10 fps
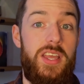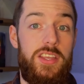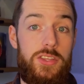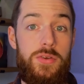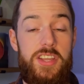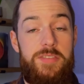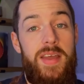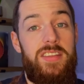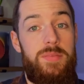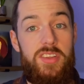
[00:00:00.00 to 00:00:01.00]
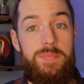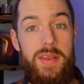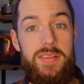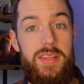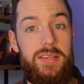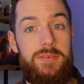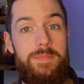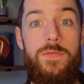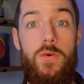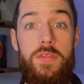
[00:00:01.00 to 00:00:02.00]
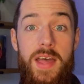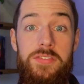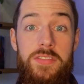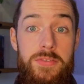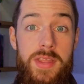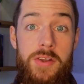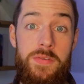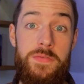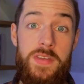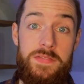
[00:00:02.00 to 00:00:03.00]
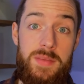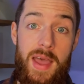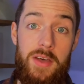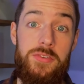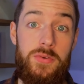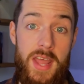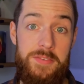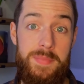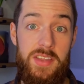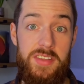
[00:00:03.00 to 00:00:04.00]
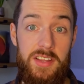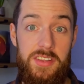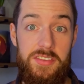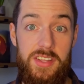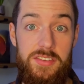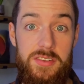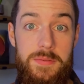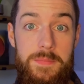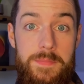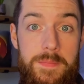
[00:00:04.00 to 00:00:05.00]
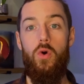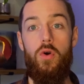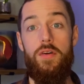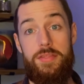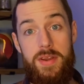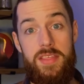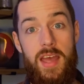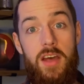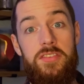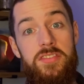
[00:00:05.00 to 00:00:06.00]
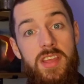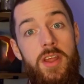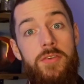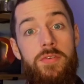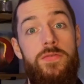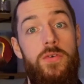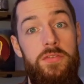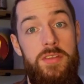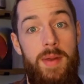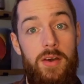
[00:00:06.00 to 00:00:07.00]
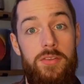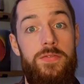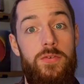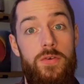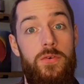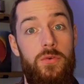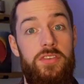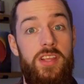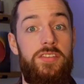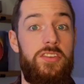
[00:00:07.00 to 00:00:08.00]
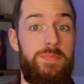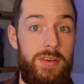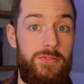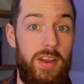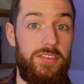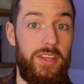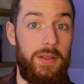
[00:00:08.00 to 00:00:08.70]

you could expect to be spending £4,350 for an SP60 season, or £3,740 for a full season of sprint racing.